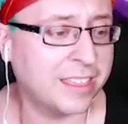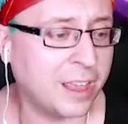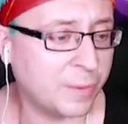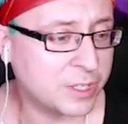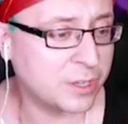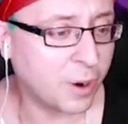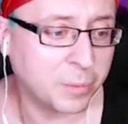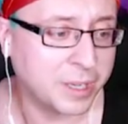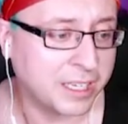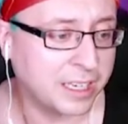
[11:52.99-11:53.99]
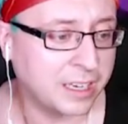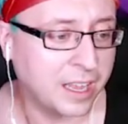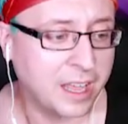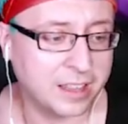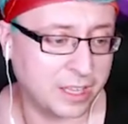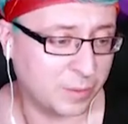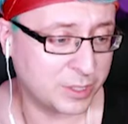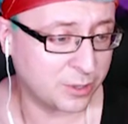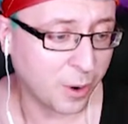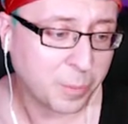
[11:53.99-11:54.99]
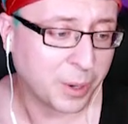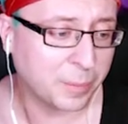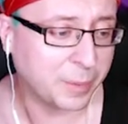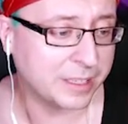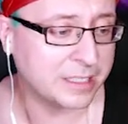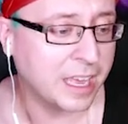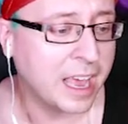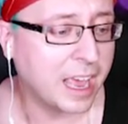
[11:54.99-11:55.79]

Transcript: There is no meaning, there is no purpose,